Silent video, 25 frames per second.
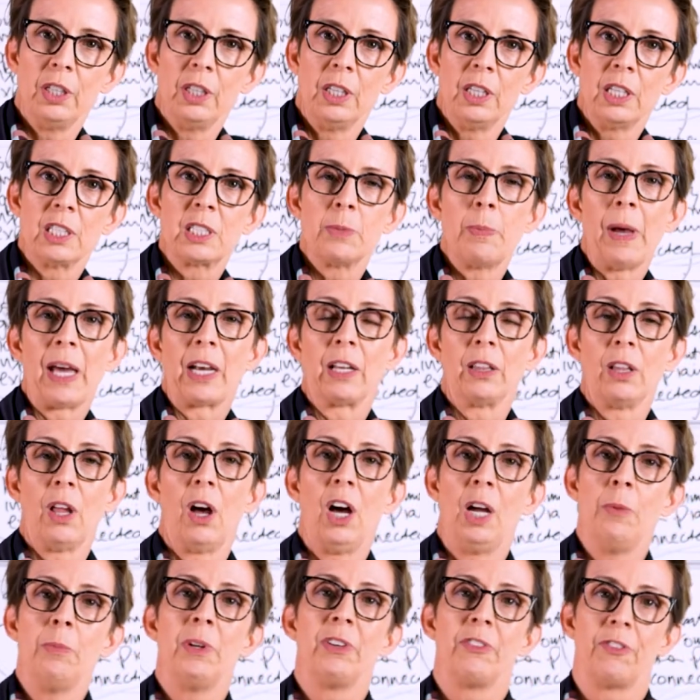It's about
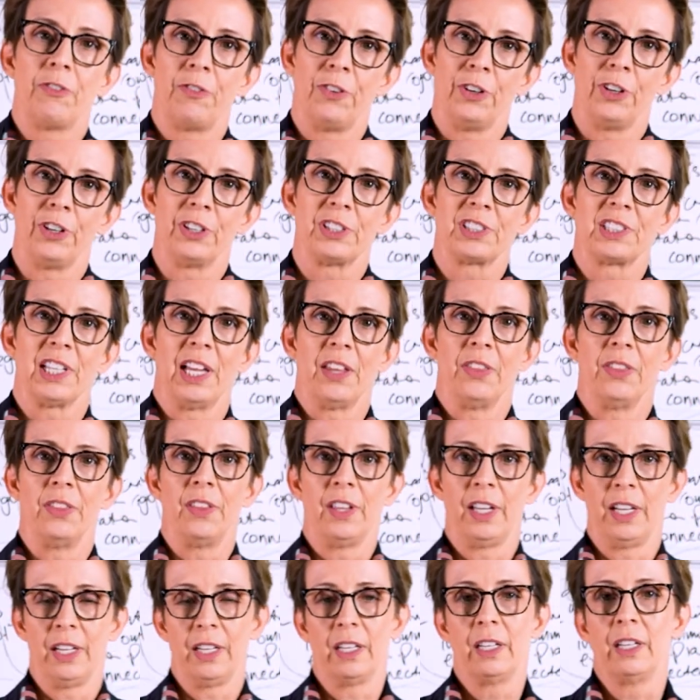alignment first and
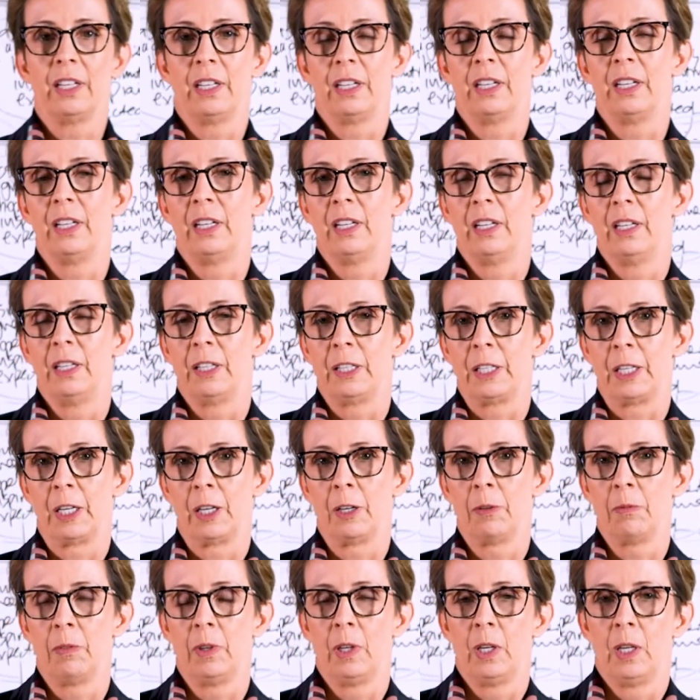then. Yeah.
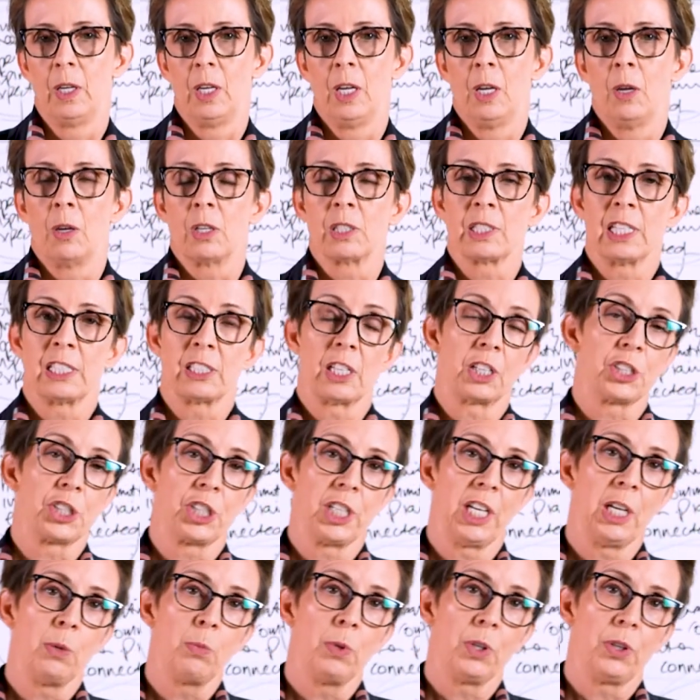Because as I
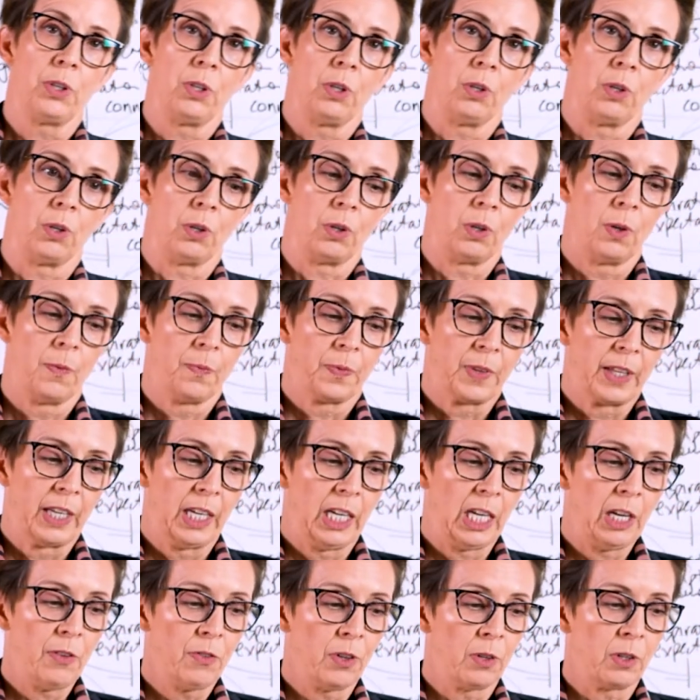shared with you,
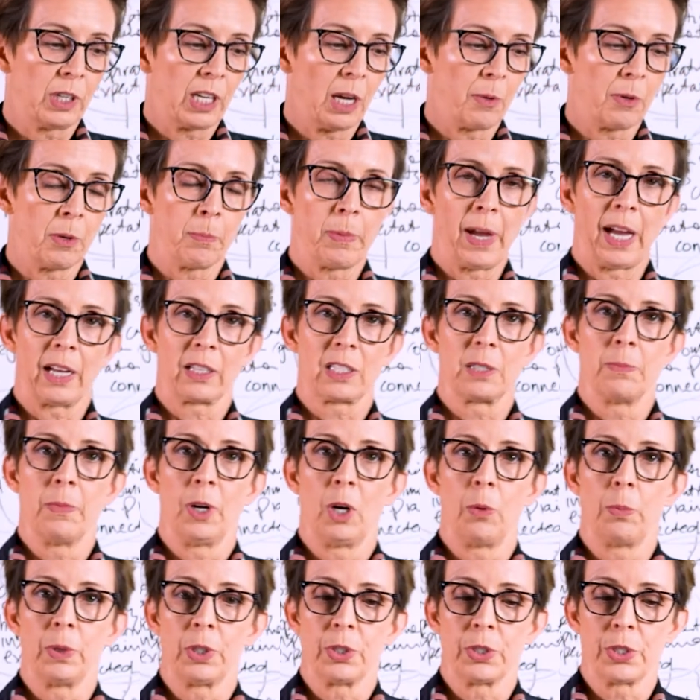even coming back to
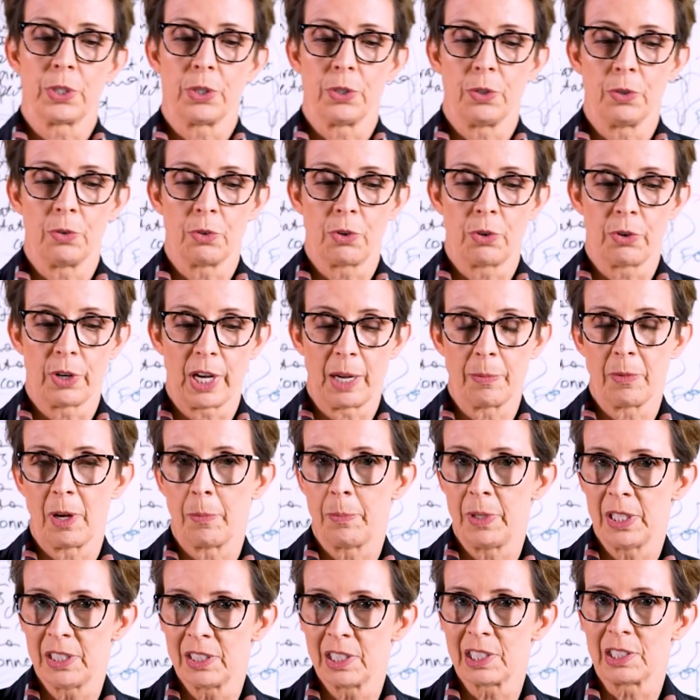Melbourne to create my
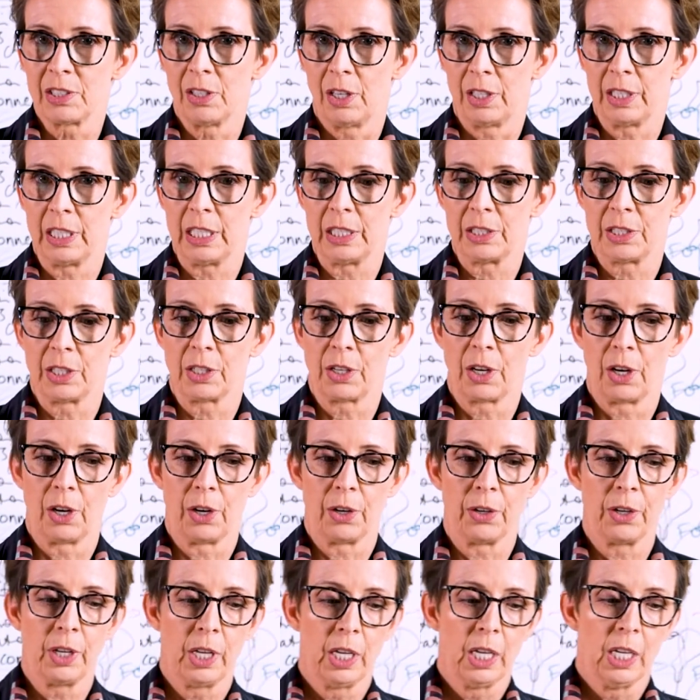business 9 years
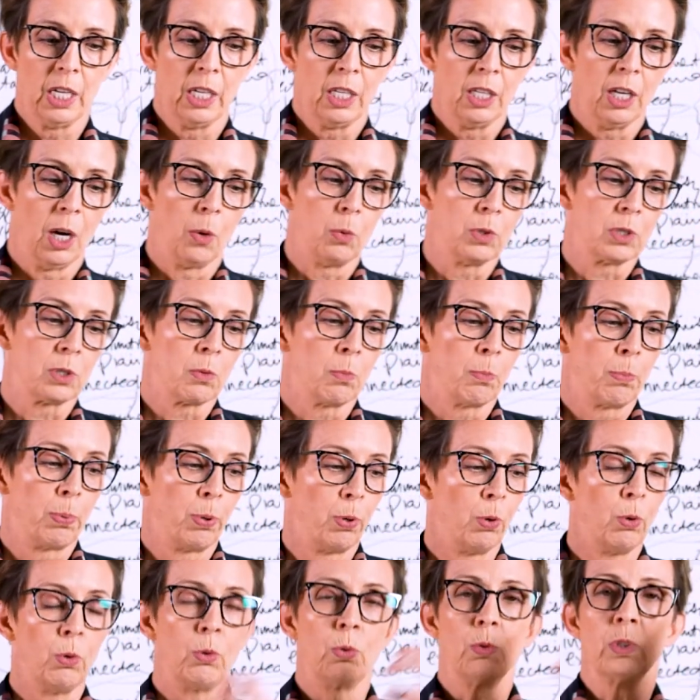ago, I was
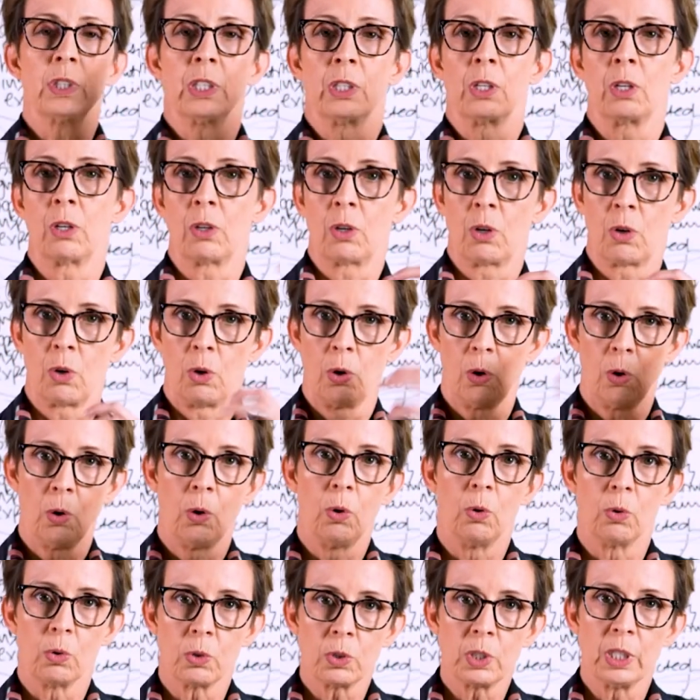pulled and
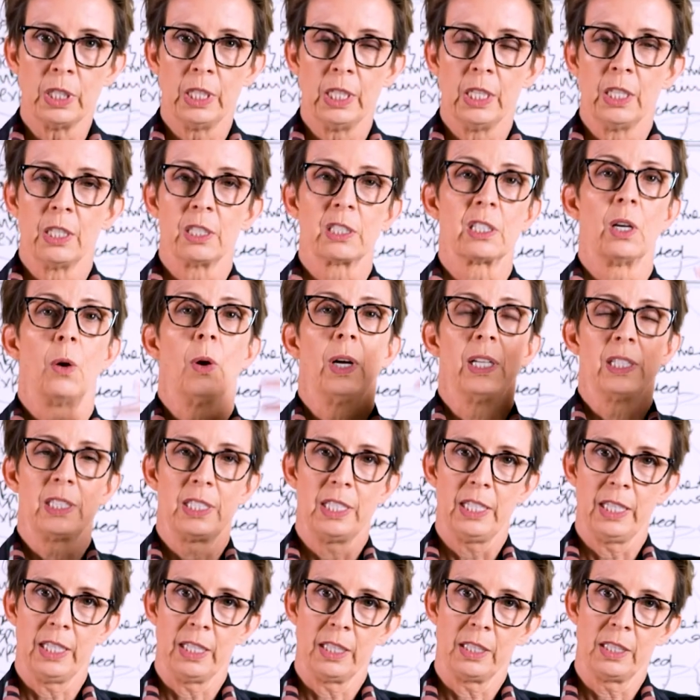called, so I
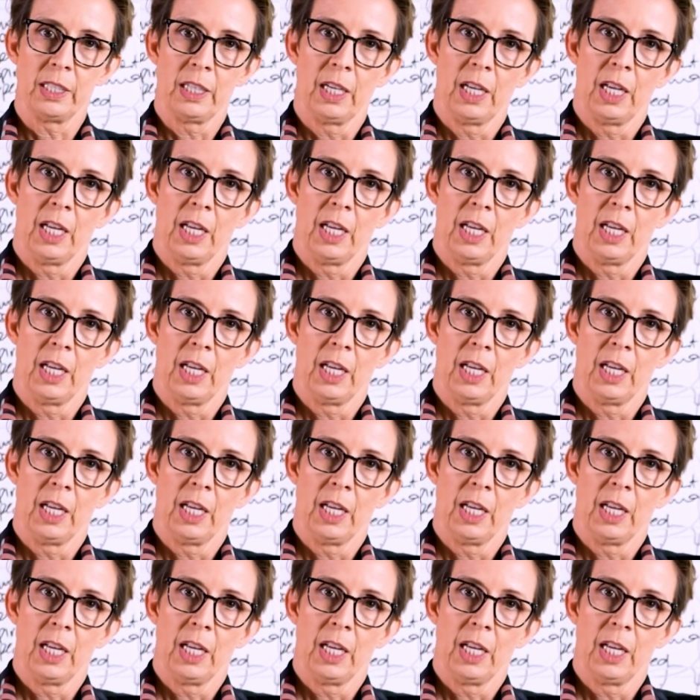did.